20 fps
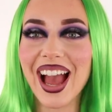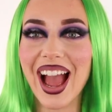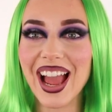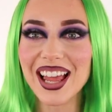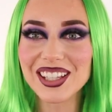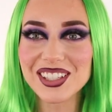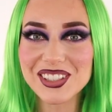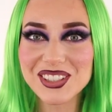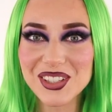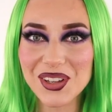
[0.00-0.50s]
I
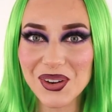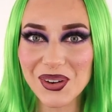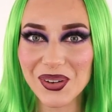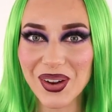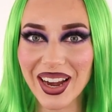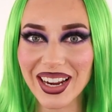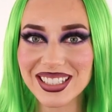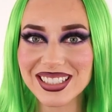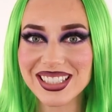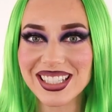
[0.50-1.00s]
look so
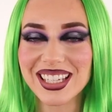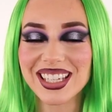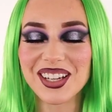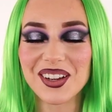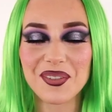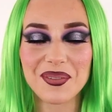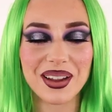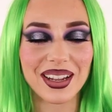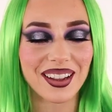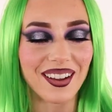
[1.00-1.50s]

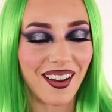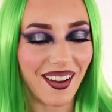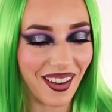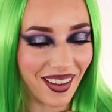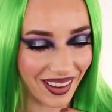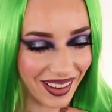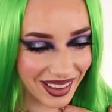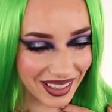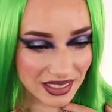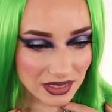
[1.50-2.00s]
crazy. Oh my
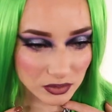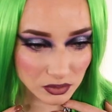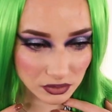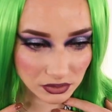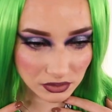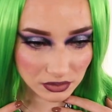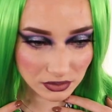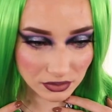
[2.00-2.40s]
god.